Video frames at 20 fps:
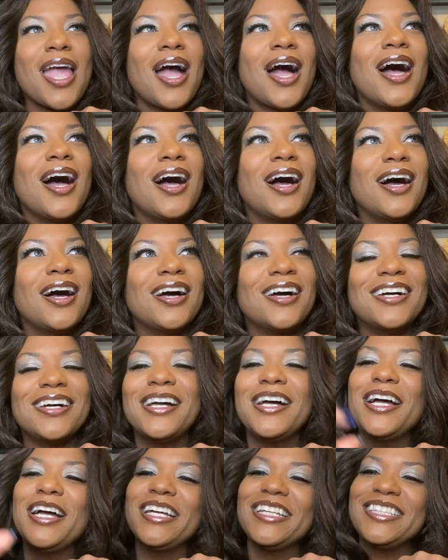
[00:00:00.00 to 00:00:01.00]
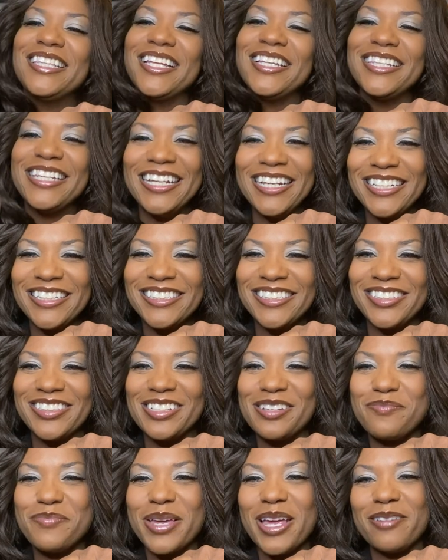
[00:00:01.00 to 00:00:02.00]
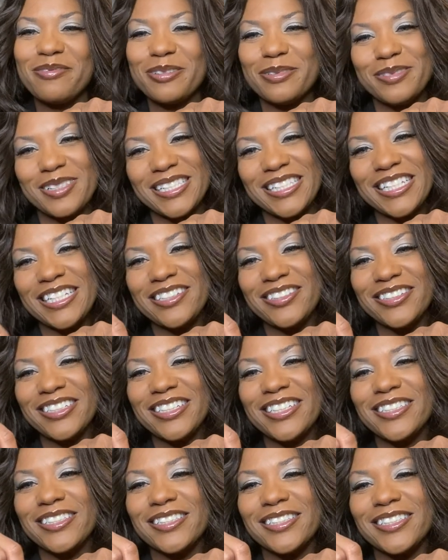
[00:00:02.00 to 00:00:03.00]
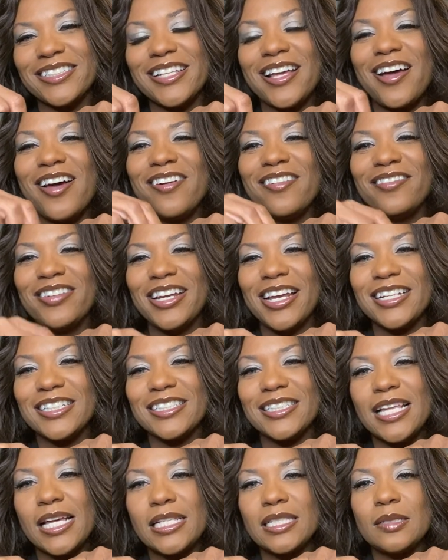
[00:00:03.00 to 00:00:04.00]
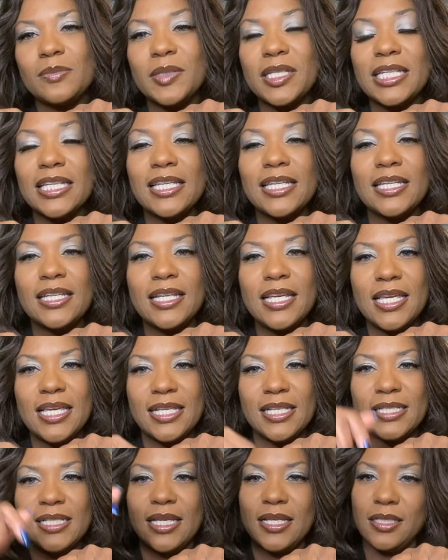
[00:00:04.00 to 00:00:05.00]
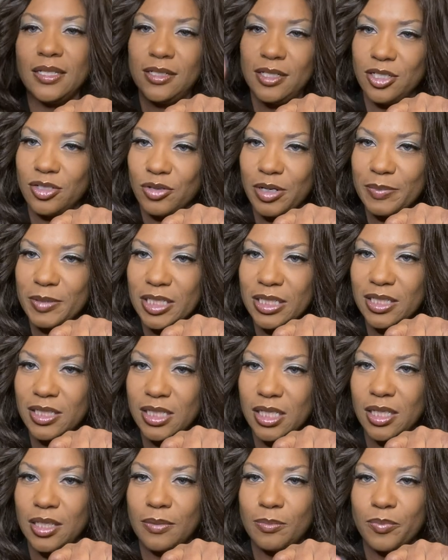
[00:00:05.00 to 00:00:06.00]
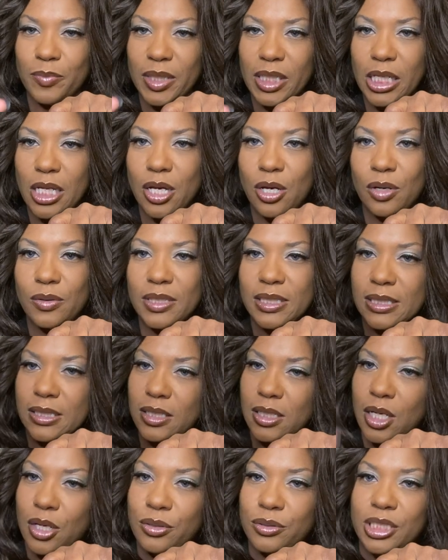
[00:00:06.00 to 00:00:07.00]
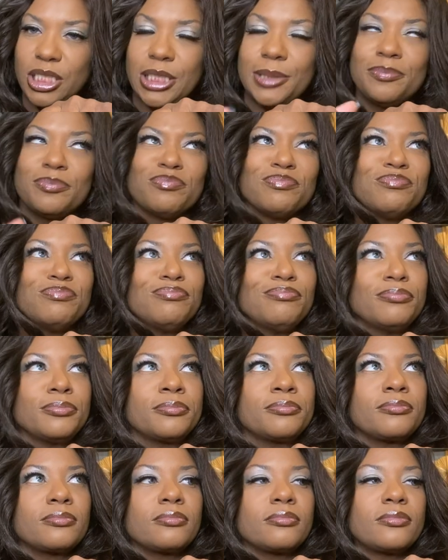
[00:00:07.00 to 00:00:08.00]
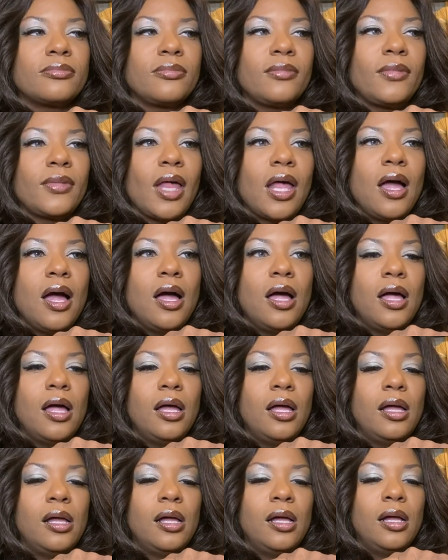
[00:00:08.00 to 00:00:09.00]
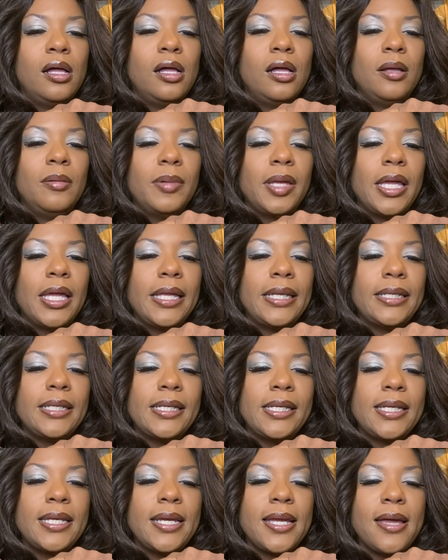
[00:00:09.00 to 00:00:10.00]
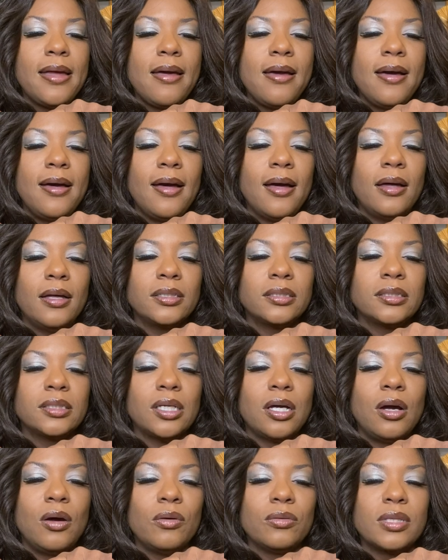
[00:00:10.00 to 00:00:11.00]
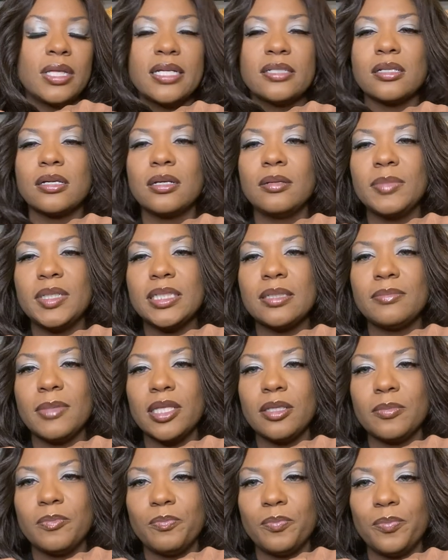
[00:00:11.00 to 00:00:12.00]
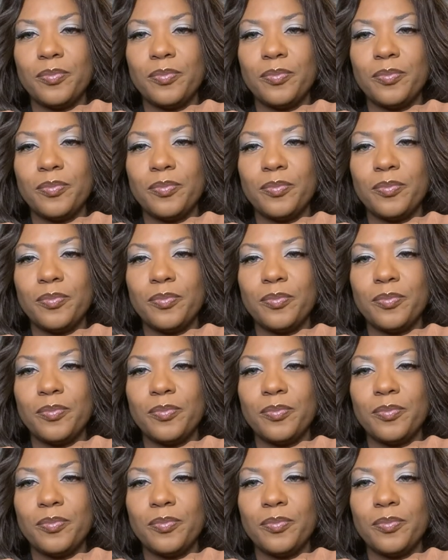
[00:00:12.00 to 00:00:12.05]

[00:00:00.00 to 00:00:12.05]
uh, the link to the Bedroom Secrets of an Ex-Lesbian is in the description to, below. It's the Koji. Um, and yeah, so there's going to be some other